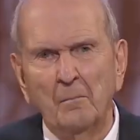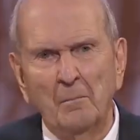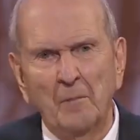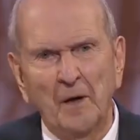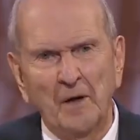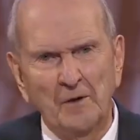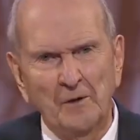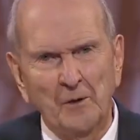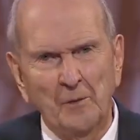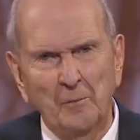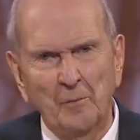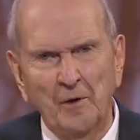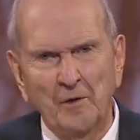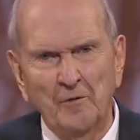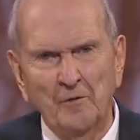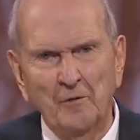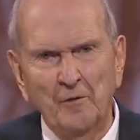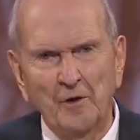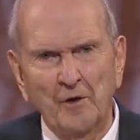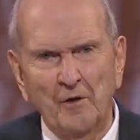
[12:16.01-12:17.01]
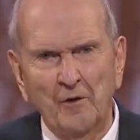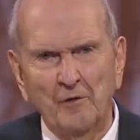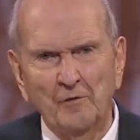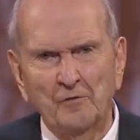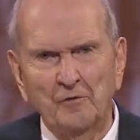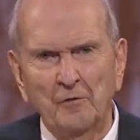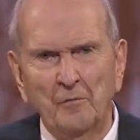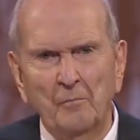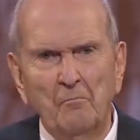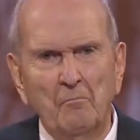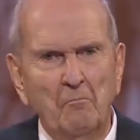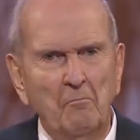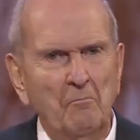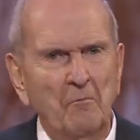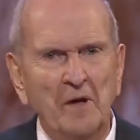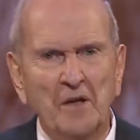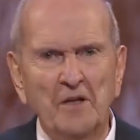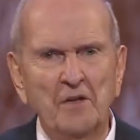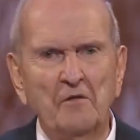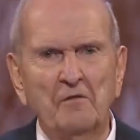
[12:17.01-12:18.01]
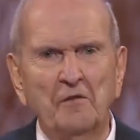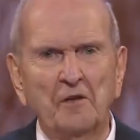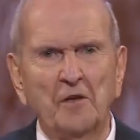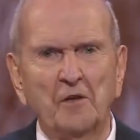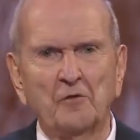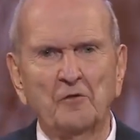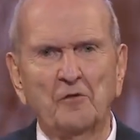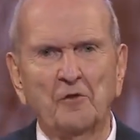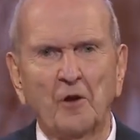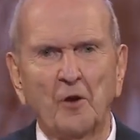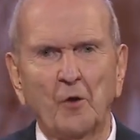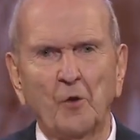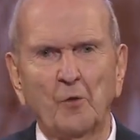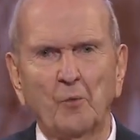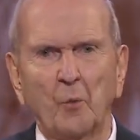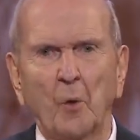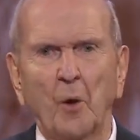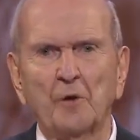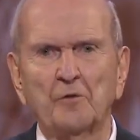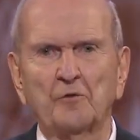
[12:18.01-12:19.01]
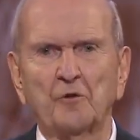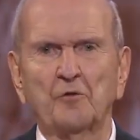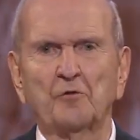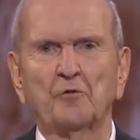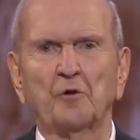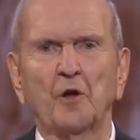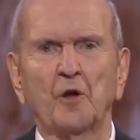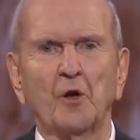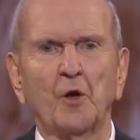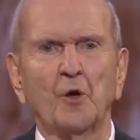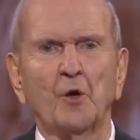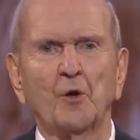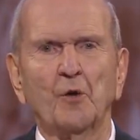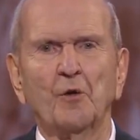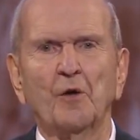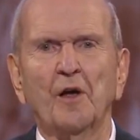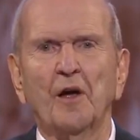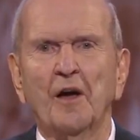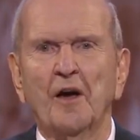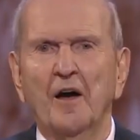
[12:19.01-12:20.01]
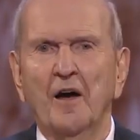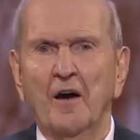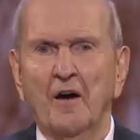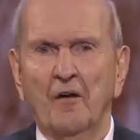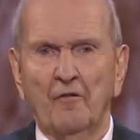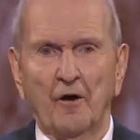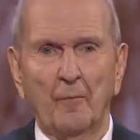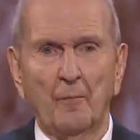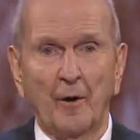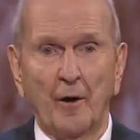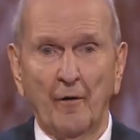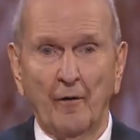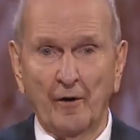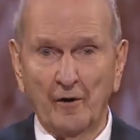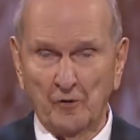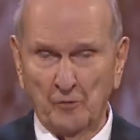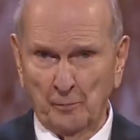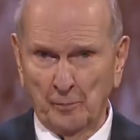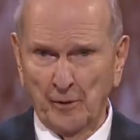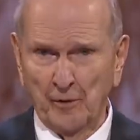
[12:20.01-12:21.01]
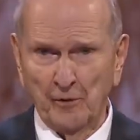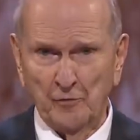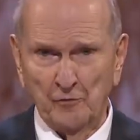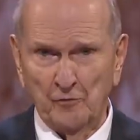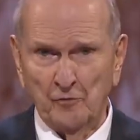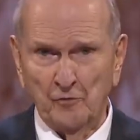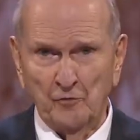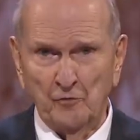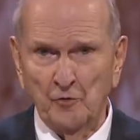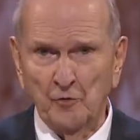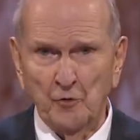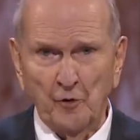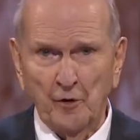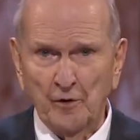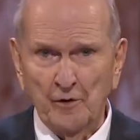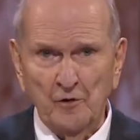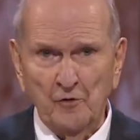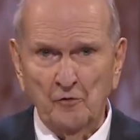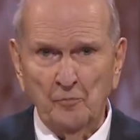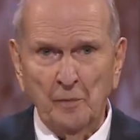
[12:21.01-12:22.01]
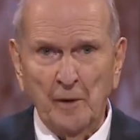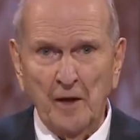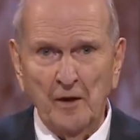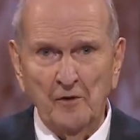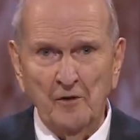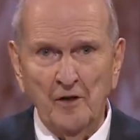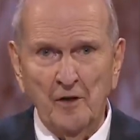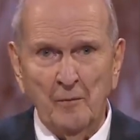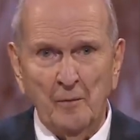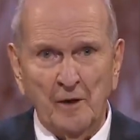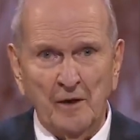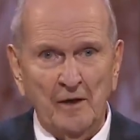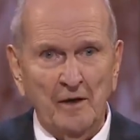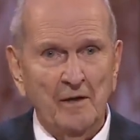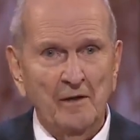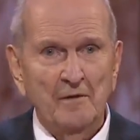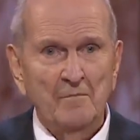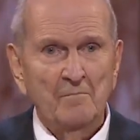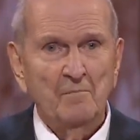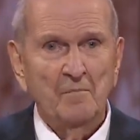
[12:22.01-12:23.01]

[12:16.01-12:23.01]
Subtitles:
My dear brethren, there are many things the Lord wants us to learn from our experiences during this pandemic.